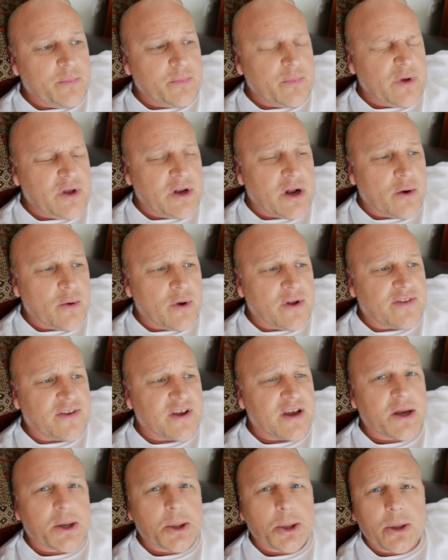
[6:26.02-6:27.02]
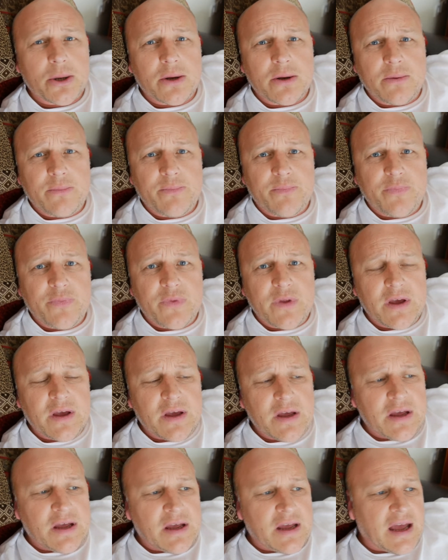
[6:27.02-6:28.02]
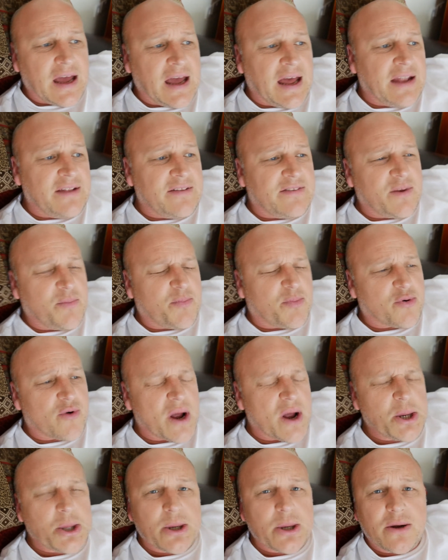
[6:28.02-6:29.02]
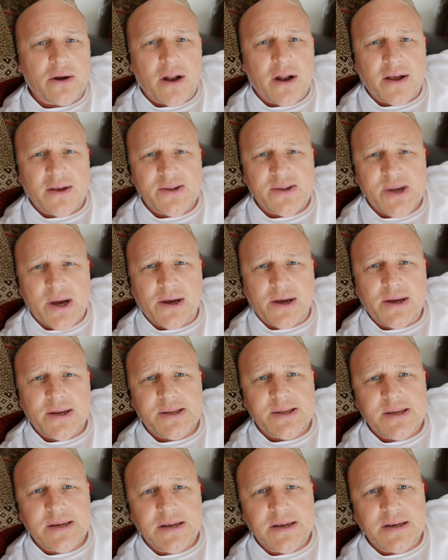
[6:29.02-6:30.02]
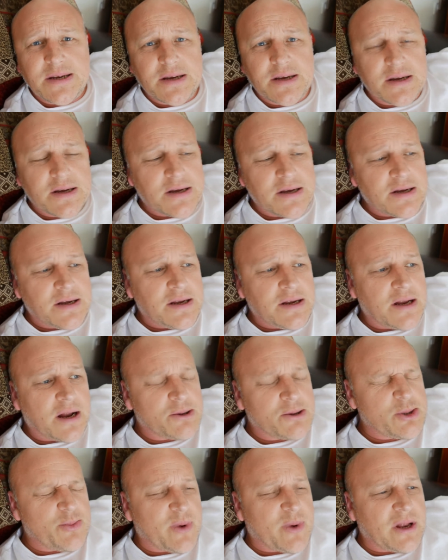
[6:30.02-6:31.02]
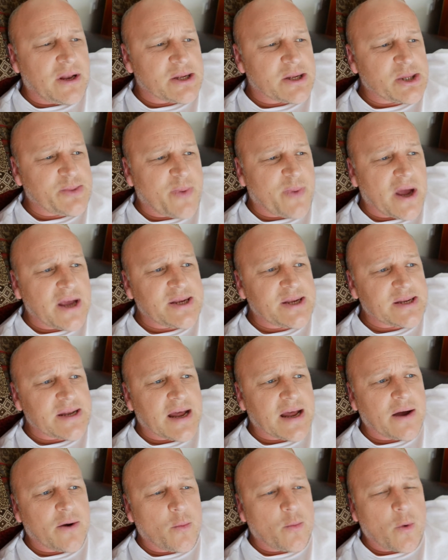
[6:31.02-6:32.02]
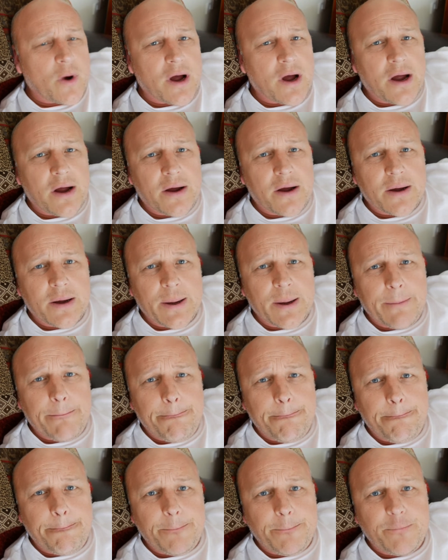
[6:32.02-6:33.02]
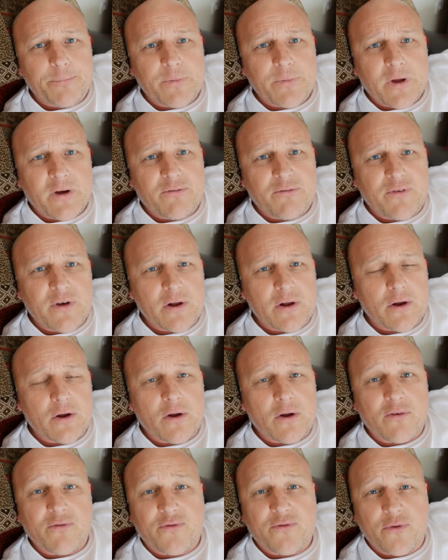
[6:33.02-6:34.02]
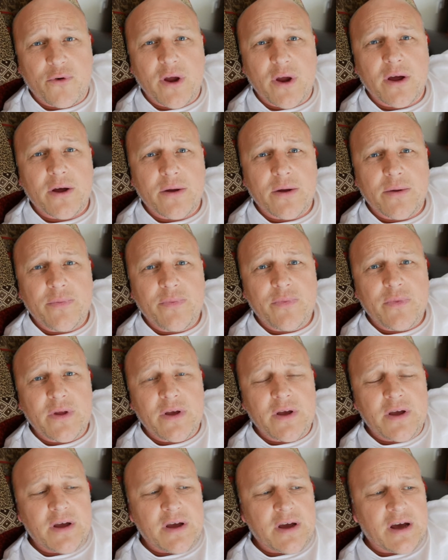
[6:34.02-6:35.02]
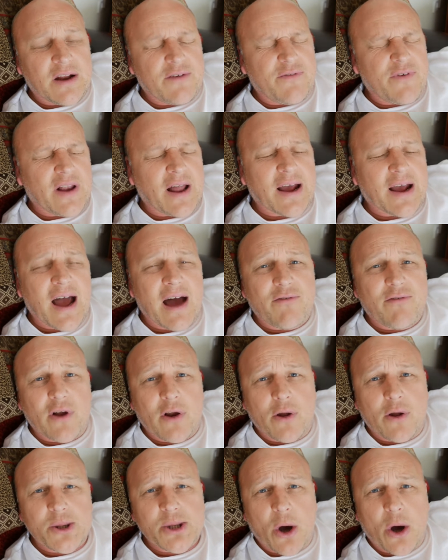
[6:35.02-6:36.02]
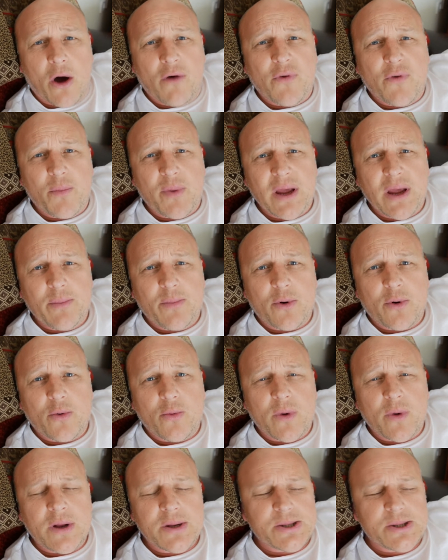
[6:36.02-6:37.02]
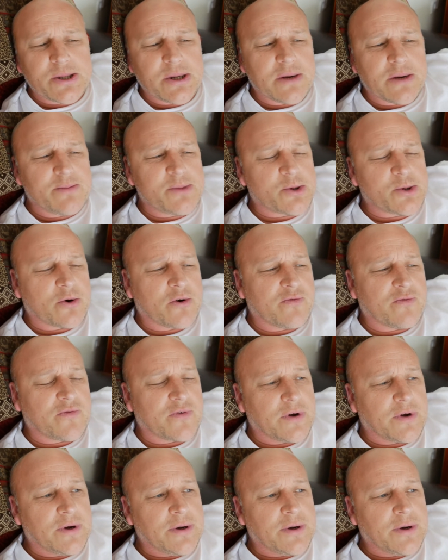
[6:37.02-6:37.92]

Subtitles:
addiction and depression and anxiety, to be in a space now where I feel a lot freer and I feel like I have a lot to offer people in terms of